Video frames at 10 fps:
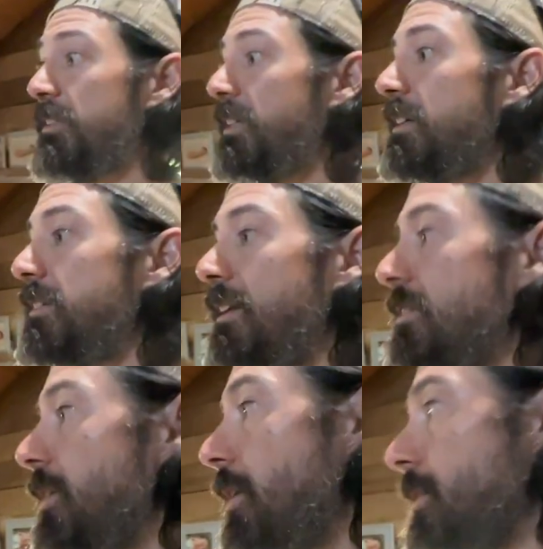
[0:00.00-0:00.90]
kids and
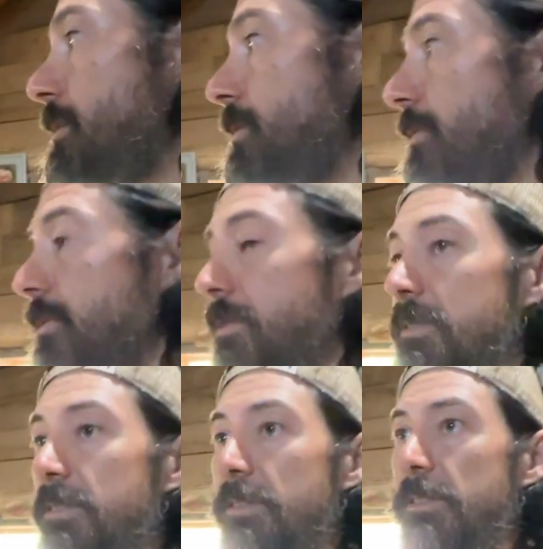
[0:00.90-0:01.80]
a dog, so
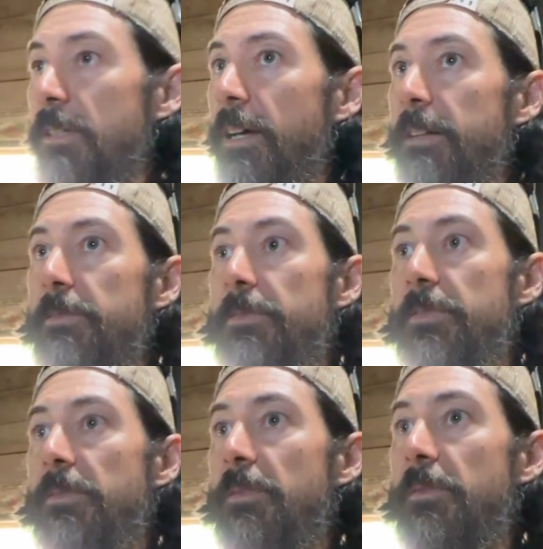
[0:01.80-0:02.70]
there's a lot
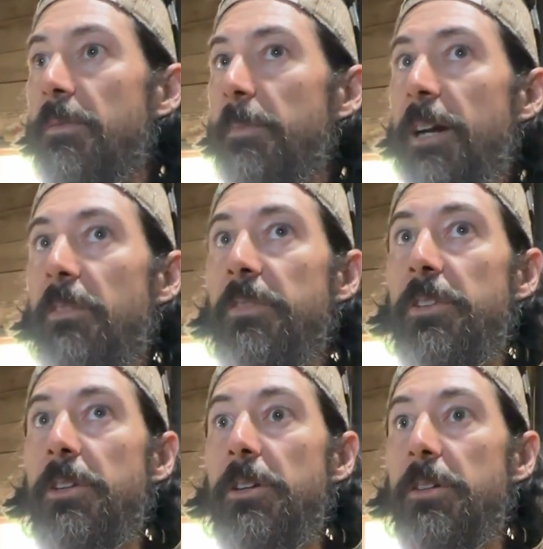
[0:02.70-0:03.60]
of mouths
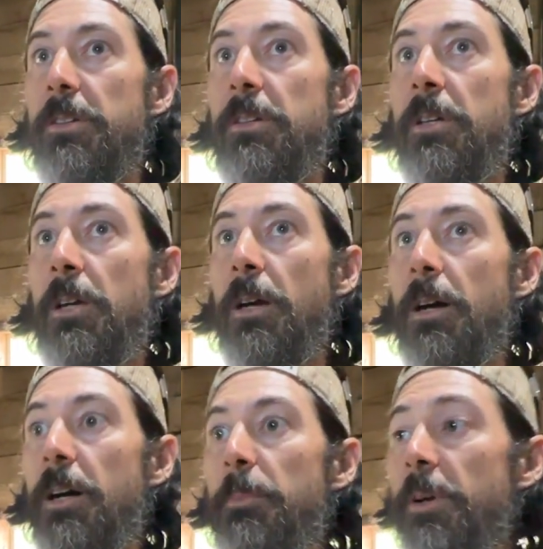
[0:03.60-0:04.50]
in here.
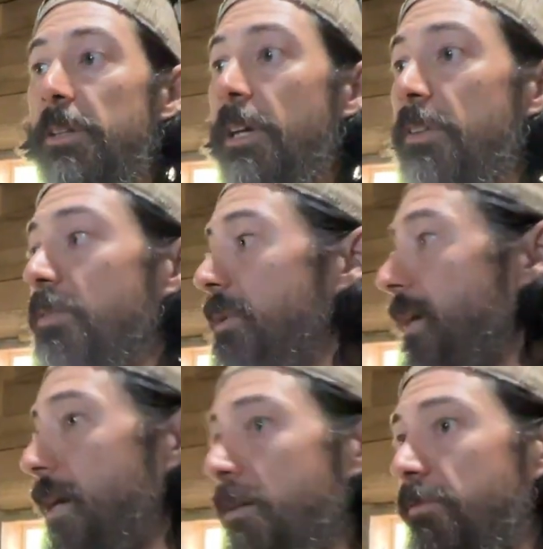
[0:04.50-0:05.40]
But yeah, so we
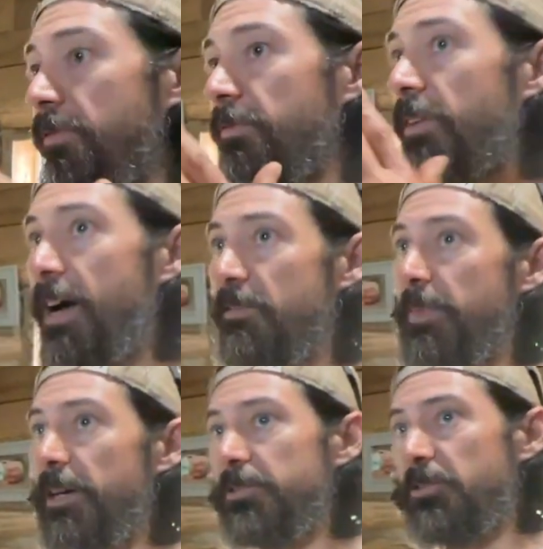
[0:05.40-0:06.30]
have 5
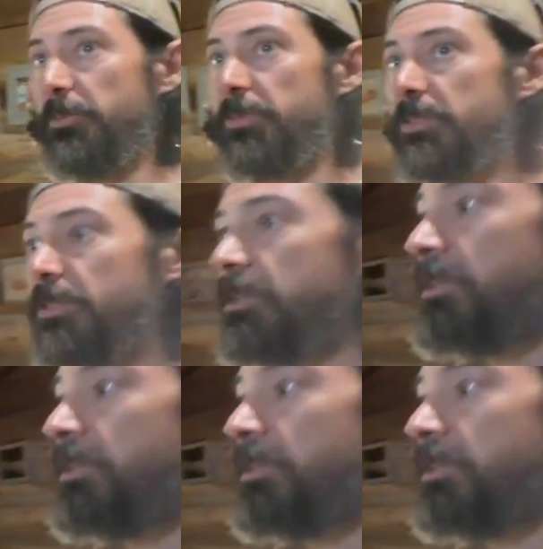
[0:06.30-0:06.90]
bedrooms,